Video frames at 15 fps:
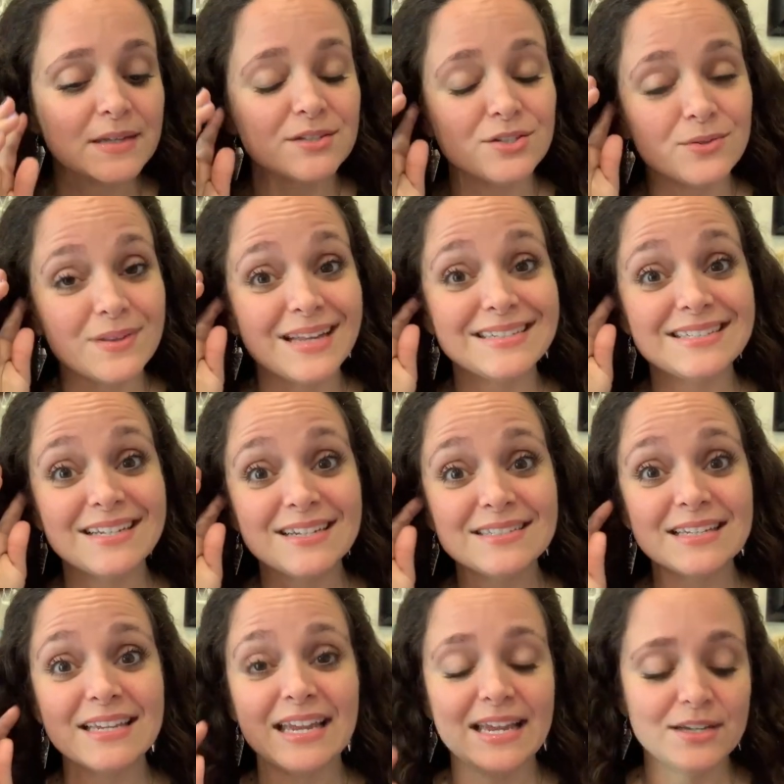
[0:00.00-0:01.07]
So that
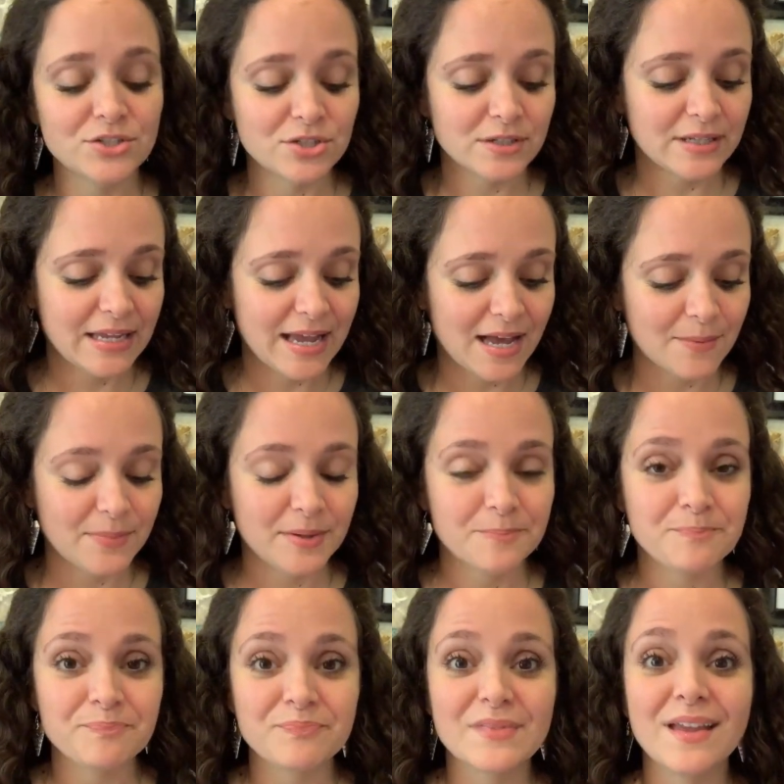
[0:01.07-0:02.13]
does occasionally happen.